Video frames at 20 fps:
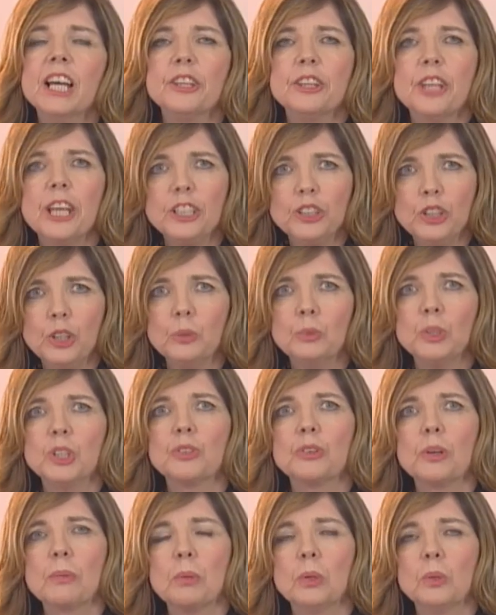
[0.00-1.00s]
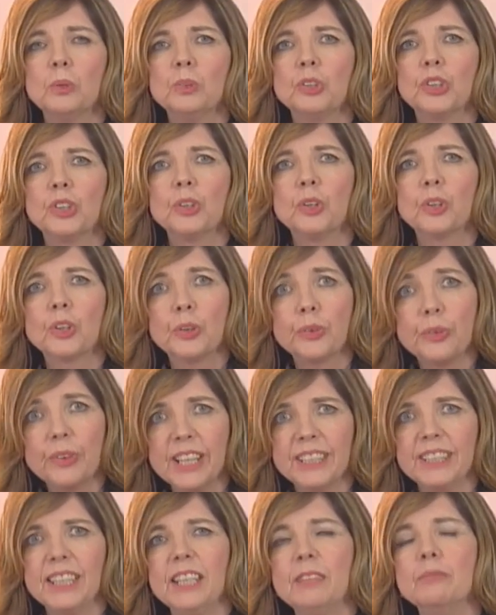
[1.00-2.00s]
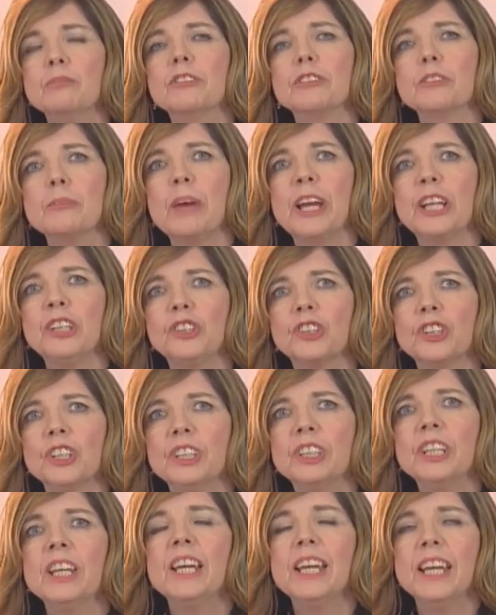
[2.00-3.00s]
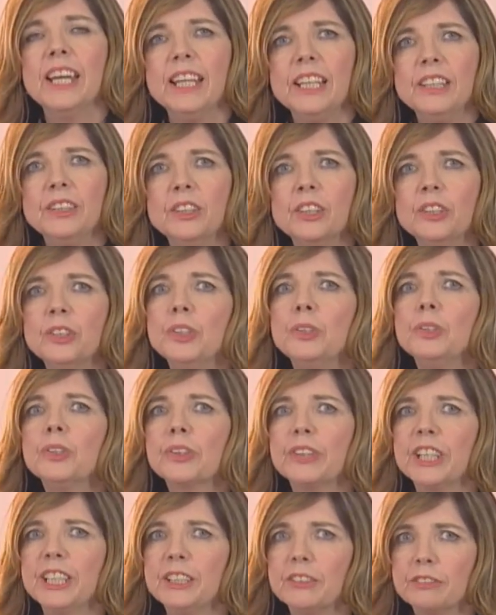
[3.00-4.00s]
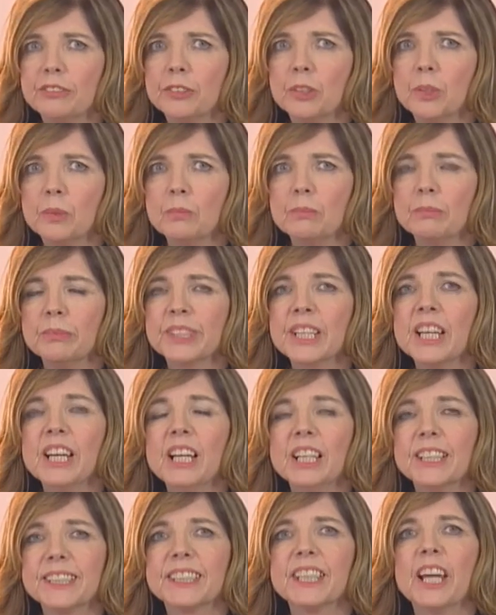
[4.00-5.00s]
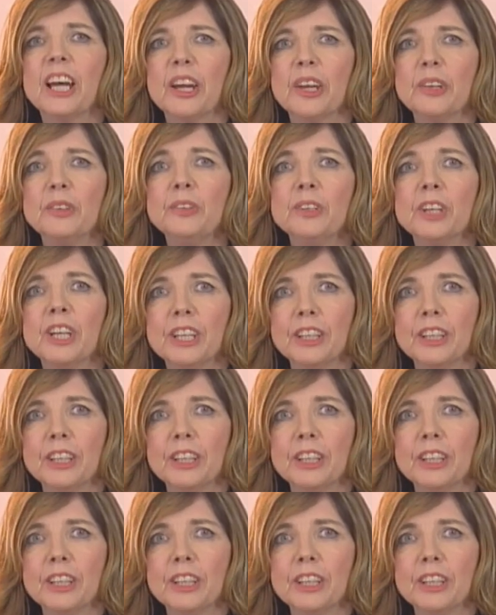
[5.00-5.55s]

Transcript: then you would report your credit information in the new credit forms. So